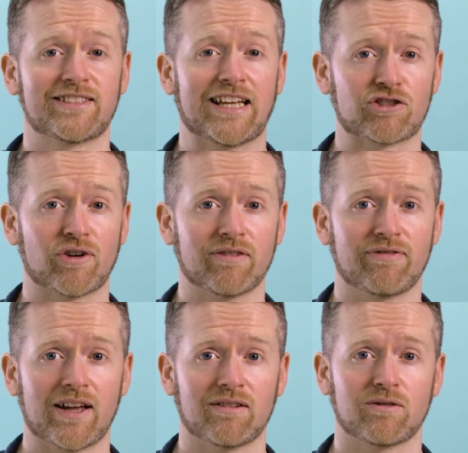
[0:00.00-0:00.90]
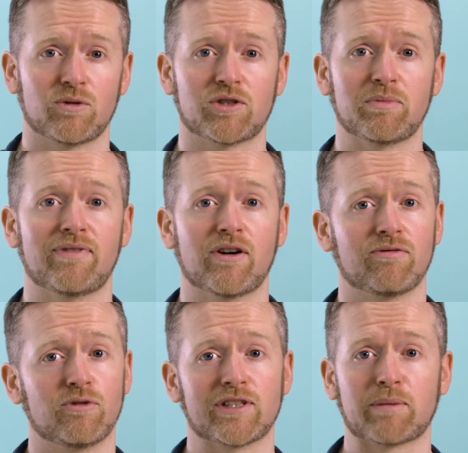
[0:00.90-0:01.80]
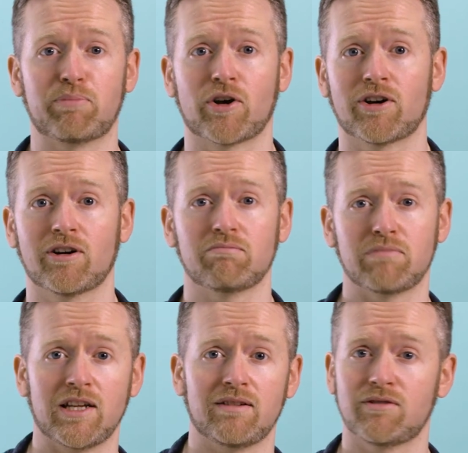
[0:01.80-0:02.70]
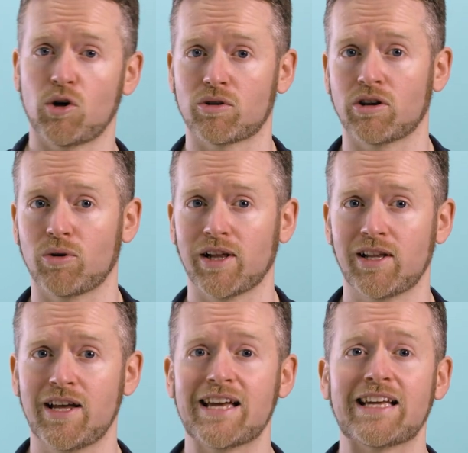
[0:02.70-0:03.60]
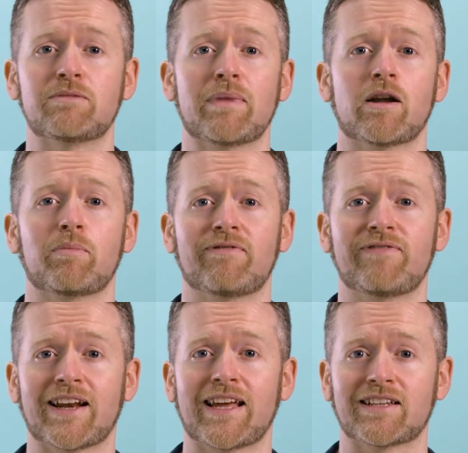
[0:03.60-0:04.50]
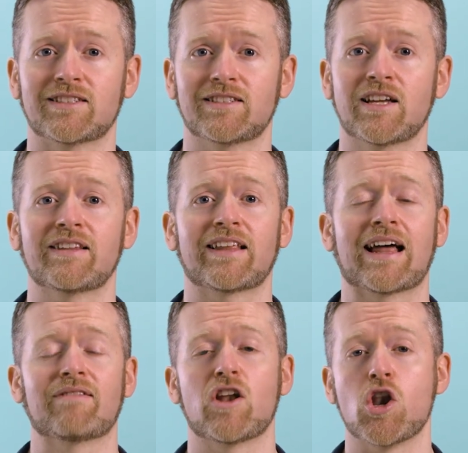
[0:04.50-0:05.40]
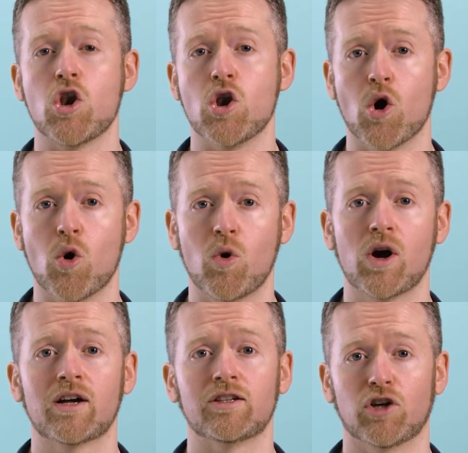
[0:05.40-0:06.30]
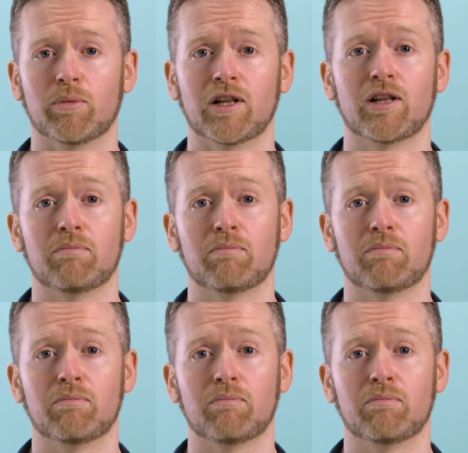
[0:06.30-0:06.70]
Saturated fat, which can be found in foods like butter, meat, coconut oil, is made up of fatty acids that have no double